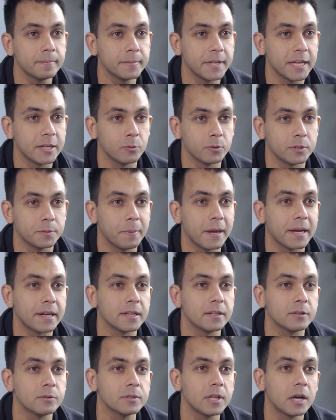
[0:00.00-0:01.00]
That was
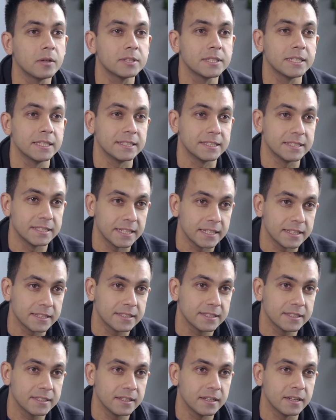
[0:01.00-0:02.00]
back in
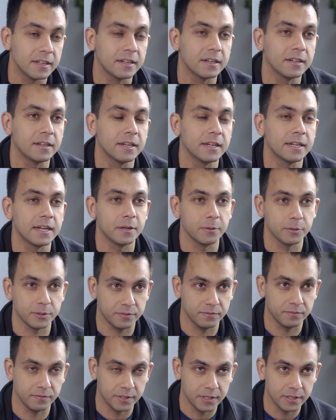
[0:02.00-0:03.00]
2006. And I
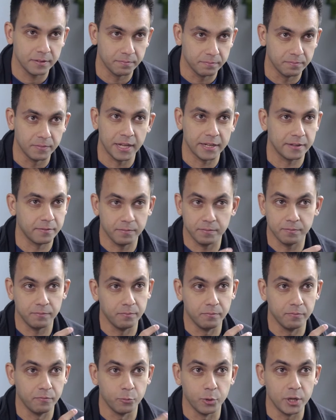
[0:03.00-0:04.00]
was like
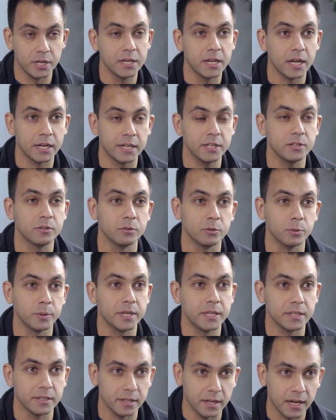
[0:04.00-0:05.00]
really lucky to do
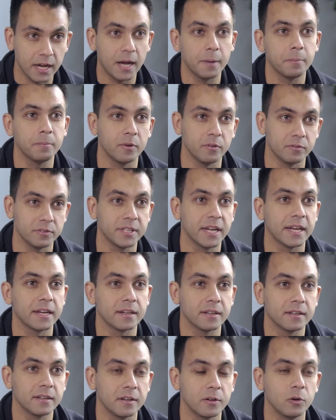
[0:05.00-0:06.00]
it in the hub of tech
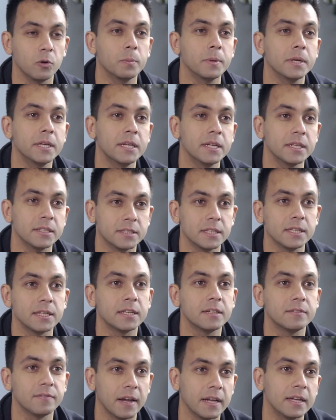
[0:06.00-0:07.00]
globally in
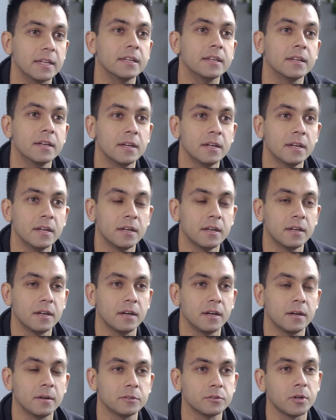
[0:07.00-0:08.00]
Silicon
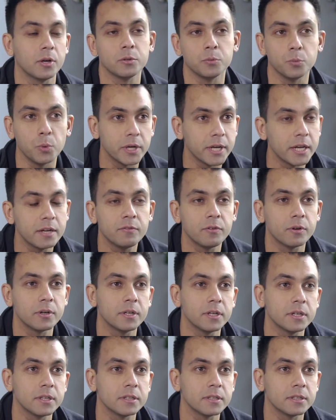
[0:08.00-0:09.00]
Valley. So I was working
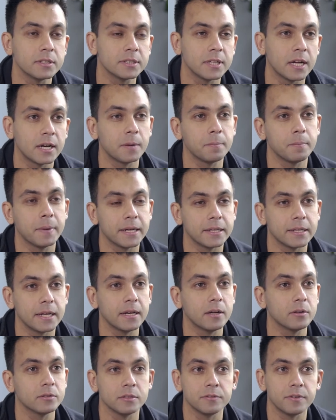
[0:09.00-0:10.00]
for a startup back
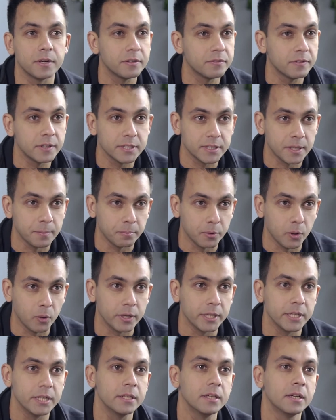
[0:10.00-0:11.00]
then. I was the very first
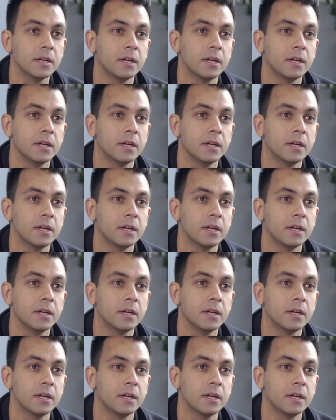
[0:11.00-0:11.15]
employee.